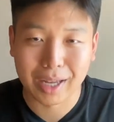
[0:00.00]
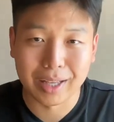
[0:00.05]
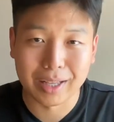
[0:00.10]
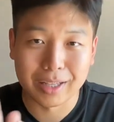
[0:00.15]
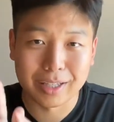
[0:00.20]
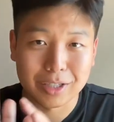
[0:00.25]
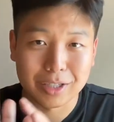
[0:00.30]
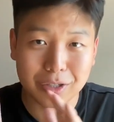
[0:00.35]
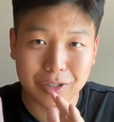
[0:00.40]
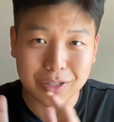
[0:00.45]

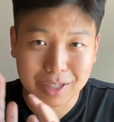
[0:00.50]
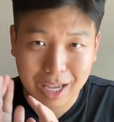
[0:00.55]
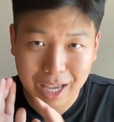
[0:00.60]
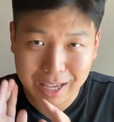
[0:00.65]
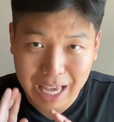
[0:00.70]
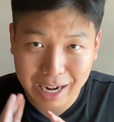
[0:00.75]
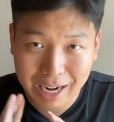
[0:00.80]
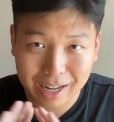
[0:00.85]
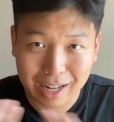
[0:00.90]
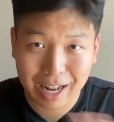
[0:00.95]
and just
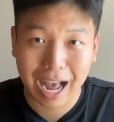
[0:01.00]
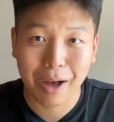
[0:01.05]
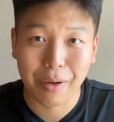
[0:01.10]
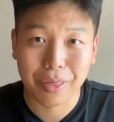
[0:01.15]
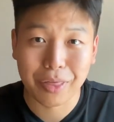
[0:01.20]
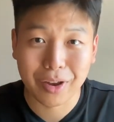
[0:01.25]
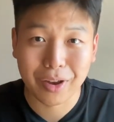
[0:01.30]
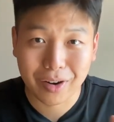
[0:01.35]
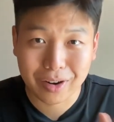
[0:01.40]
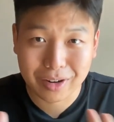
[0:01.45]
get it
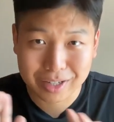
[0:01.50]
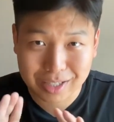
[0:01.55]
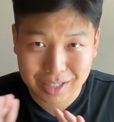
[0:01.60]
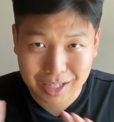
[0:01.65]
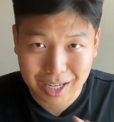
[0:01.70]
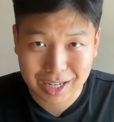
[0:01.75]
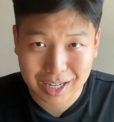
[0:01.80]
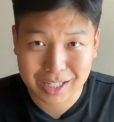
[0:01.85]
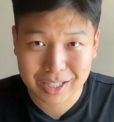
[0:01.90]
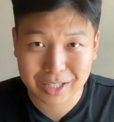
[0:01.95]
out there and just
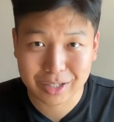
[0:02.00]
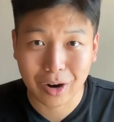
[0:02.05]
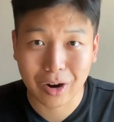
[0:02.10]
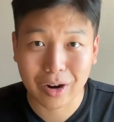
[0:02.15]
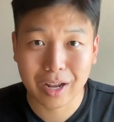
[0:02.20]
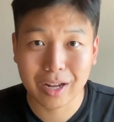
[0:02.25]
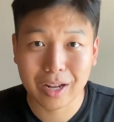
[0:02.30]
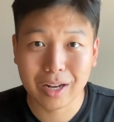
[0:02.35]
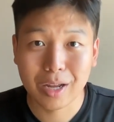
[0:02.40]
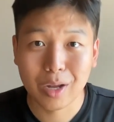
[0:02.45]
get it
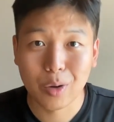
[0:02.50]
started,